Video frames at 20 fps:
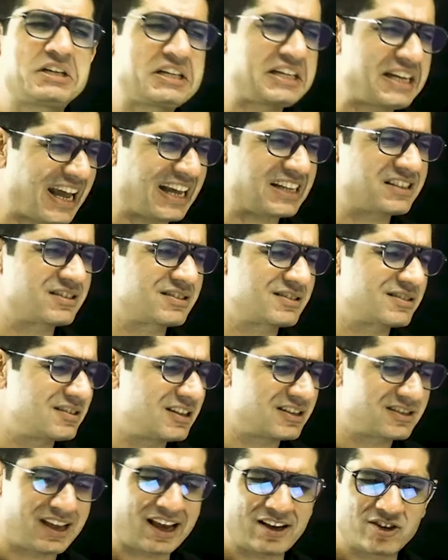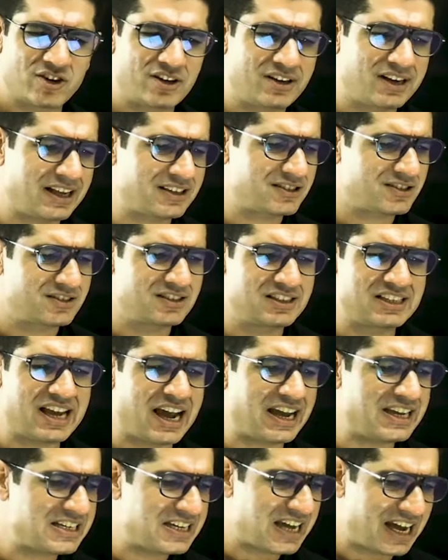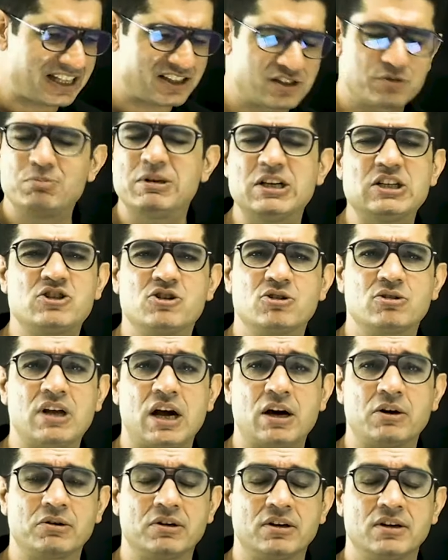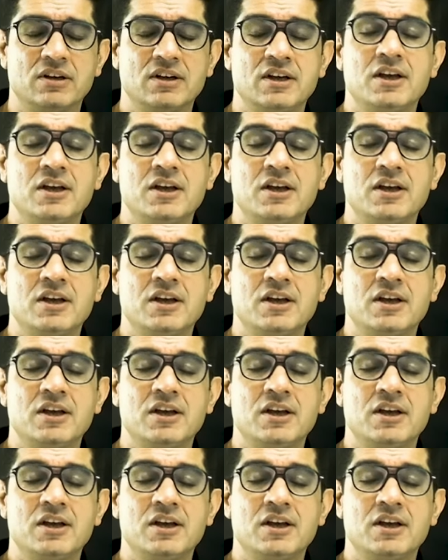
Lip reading: tests, the section tests, the ICATs beat you down.